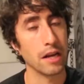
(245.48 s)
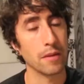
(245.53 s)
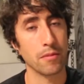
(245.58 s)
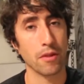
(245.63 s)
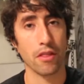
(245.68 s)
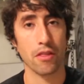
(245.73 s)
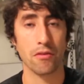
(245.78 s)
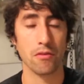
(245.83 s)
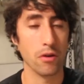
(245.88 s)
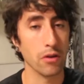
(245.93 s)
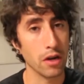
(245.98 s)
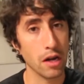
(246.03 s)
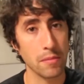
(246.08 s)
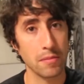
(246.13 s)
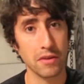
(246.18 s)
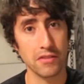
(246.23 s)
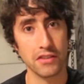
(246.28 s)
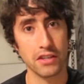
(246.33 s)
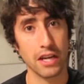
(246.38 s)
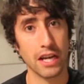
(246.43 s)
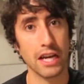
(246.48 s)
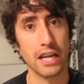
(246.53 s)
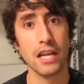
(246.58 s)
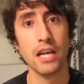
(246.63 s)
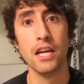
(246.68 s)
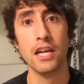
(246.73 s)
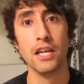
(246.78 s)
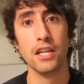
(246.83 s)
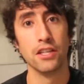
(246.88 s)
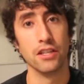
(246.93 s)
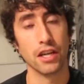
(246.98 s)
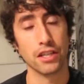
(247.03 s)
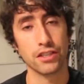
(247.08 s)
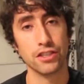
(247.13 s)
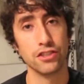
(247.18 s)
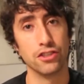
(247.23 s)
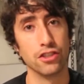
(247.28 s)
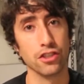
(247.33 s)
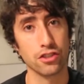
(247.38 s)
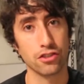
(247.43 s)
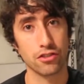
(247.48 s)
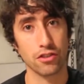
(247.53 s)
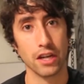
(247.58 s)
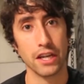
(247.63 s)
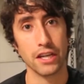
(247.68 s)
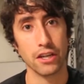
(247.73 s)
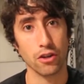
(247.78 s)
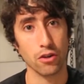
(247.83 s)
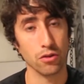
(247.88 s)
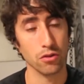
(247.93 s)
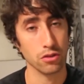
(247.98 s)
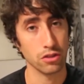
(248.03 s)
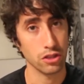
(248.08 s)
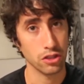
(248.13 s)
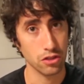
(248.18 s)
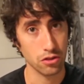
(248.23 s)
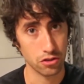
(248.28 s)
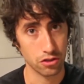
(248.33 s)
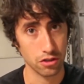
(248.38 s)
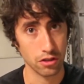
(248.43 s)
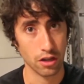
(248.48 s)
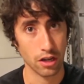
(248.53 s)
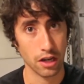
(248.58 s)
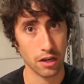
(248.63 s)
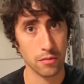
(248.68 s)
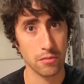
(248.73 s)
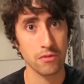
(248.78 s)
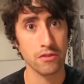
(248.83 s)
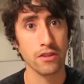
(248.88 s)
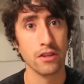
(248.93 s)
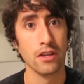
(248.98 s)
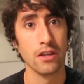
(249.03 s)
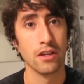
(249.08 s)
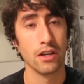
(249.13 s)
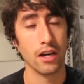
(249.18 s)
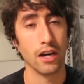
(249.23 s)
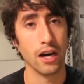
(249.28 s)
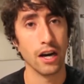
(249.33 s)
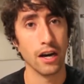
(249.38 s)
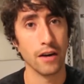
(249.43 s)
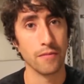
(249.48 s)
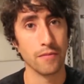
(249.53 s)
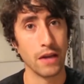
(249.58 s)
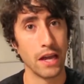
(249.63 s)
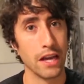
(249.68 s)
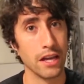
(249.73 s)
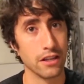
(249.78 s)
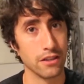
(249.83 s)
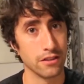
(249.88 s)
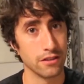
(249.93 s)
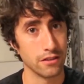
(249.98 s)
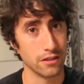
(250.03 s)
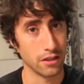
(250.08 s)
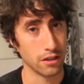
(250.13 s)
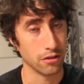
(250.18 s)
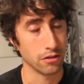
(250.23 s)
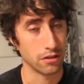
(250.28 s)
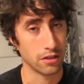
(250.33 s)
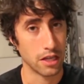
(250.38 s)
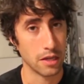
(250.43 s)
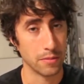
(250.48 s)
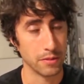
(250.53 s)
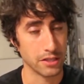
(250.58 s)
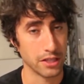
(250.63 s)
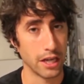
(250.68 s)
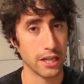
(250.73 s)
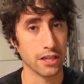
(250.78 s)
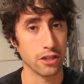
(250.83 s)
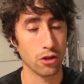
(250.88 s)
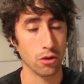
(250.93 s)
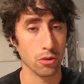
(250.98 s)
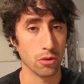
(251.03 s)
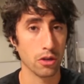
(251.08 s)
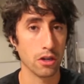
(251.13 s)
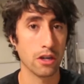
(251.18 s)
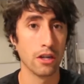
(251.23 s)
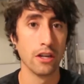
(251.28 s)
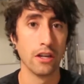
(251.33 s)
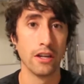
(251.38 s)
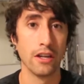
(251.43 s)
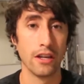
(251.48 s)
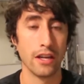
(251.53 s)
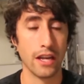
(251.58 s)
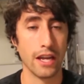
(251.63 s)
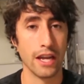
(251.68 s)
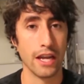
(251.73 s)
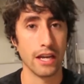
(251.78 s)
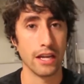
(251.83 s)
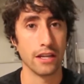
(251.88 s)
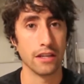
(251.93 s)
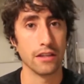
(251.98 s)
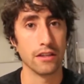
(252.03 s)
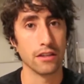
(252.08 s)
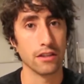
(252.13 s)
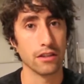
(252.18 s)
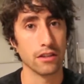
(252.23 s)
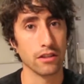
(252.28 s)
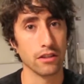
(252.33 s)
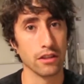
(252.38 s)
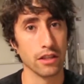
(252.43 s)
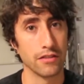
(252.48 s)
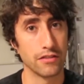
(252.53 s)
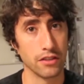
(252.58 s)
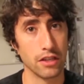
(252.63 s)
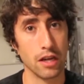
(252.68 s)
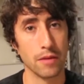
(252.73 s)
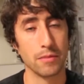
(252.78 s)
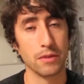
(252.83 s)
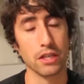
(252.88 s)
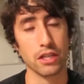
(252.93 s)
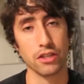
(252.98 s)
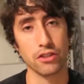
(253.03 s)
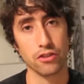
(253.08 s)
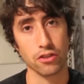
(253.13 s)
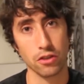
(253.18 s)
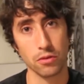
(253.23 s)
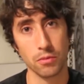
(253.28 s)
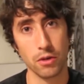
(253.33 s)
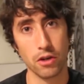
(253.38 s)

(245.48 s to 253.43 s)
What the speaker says: up and throw it up over your head. You're actually just trying to only use your arms and keep a tight core and lift it up in a controlled